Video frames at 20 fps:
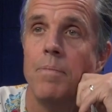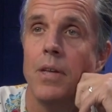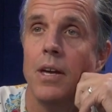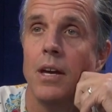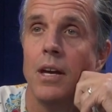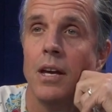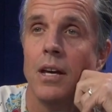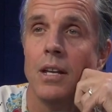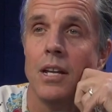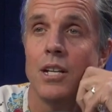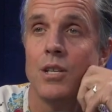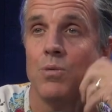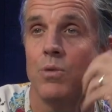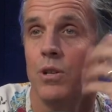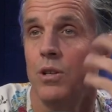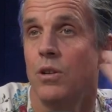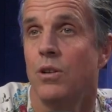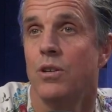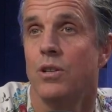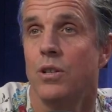And that's
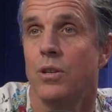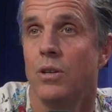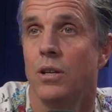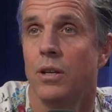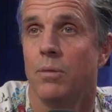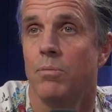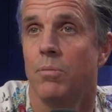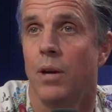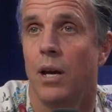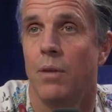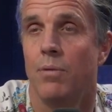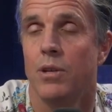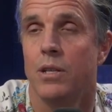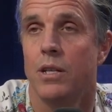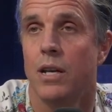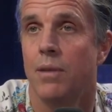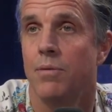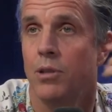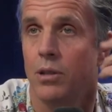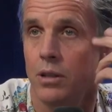what you're doing every
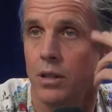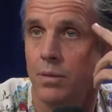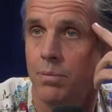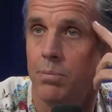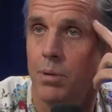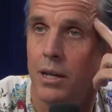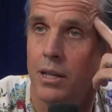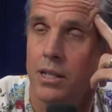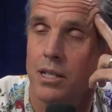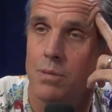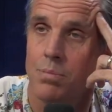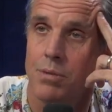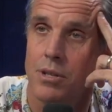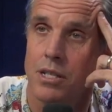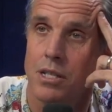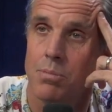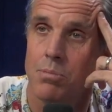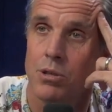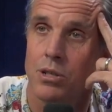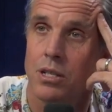time you live by these
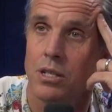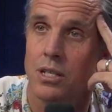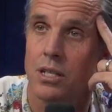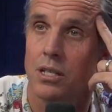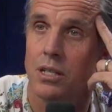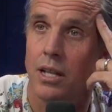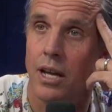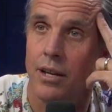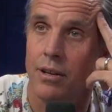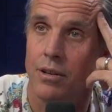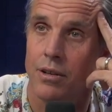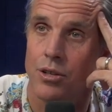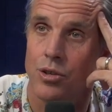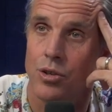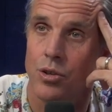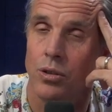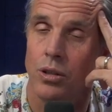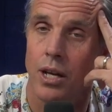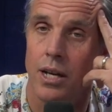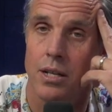principles and just let your
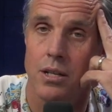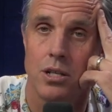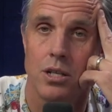true light